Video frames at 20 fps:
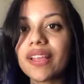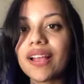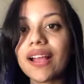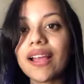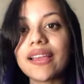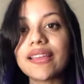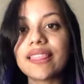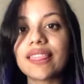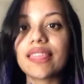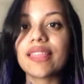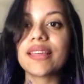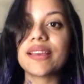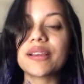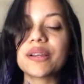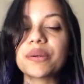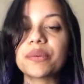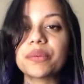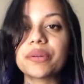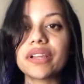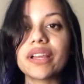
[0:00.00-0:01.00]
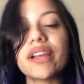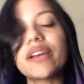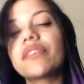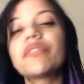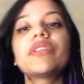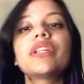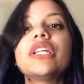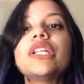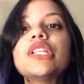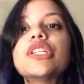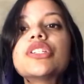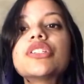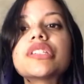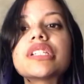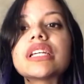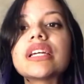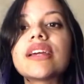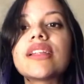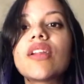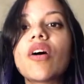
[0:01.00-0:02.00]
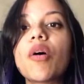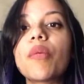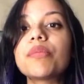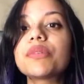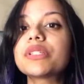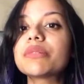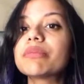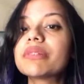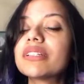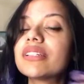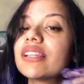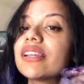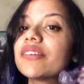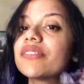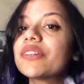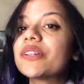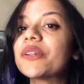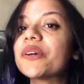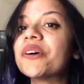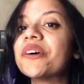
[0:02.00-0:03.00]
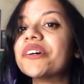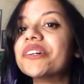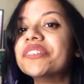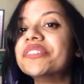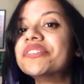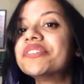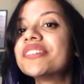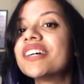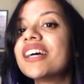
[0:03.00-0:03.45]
I think we have reached an optimal level of